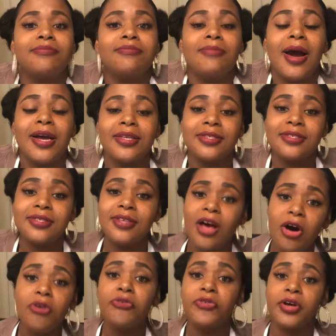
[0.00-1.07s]

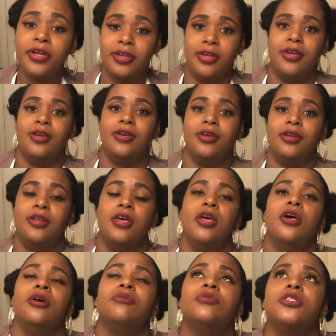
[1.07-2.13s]
myself again,
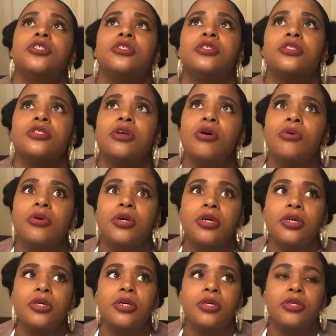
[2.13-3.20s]
which is so
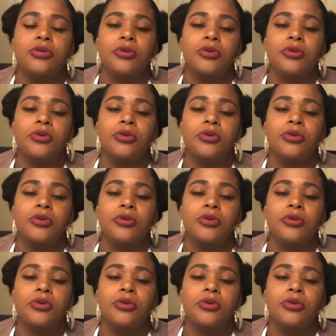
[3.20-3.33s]
good.